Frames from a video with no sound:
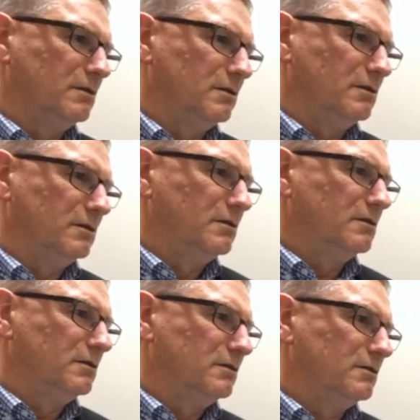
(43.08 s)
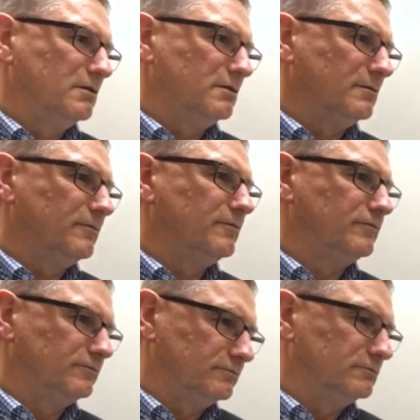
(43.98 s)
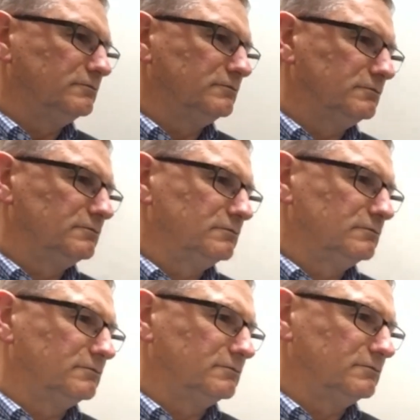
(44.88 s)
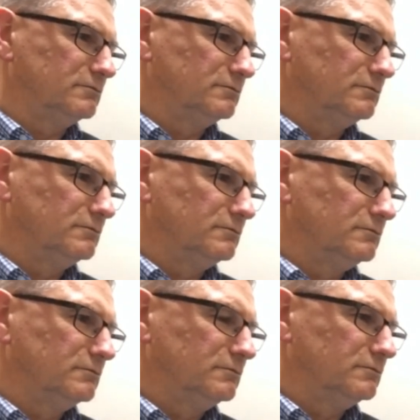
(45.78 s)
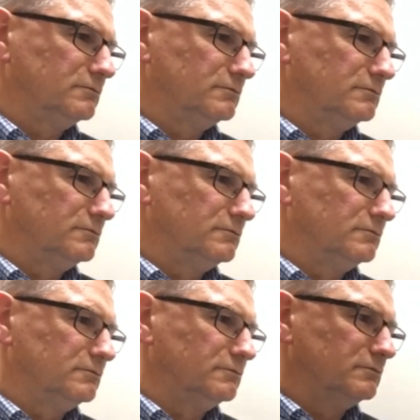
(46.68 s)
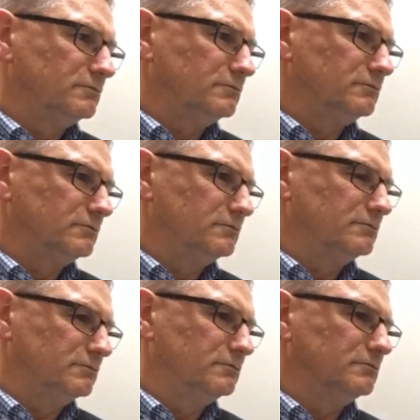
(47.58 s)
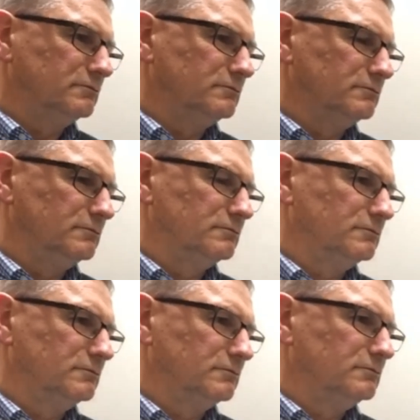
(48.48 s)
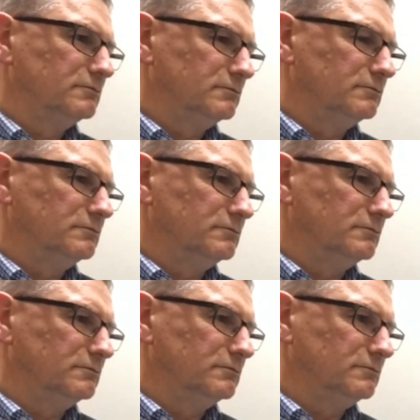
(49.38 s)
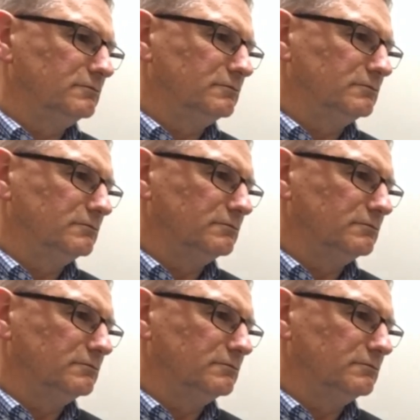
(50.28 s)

(silent)